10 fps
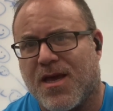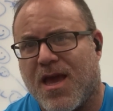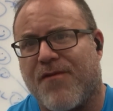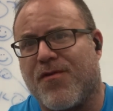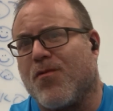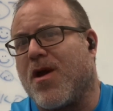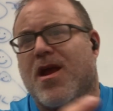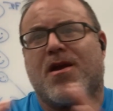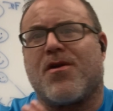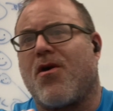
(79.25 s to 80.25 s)

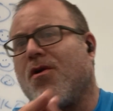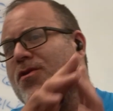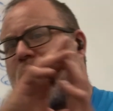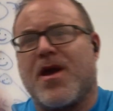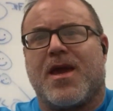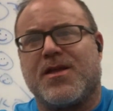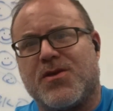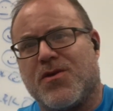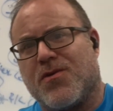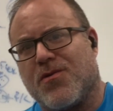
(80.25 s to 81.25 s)
everywhere, all the way
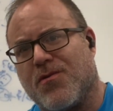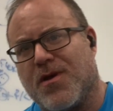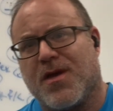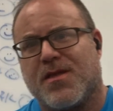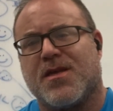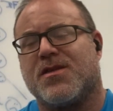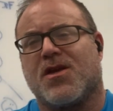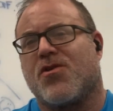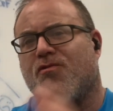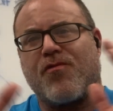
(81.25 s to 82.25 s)
to this
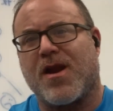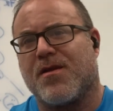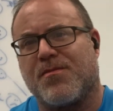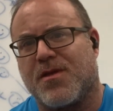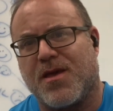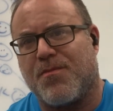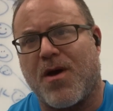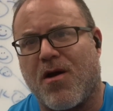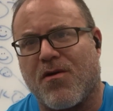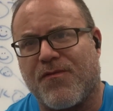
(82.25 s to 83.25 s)
incredibly
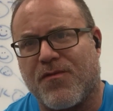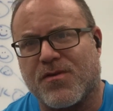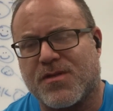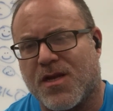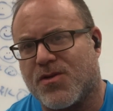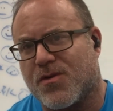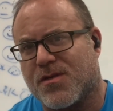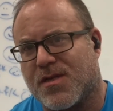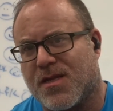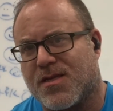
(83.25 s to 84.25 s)
powerful central
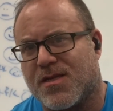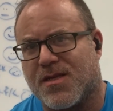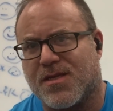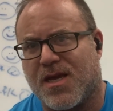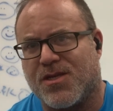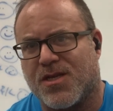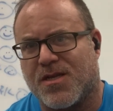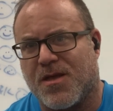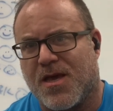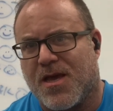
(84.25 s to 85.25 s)
sensitization,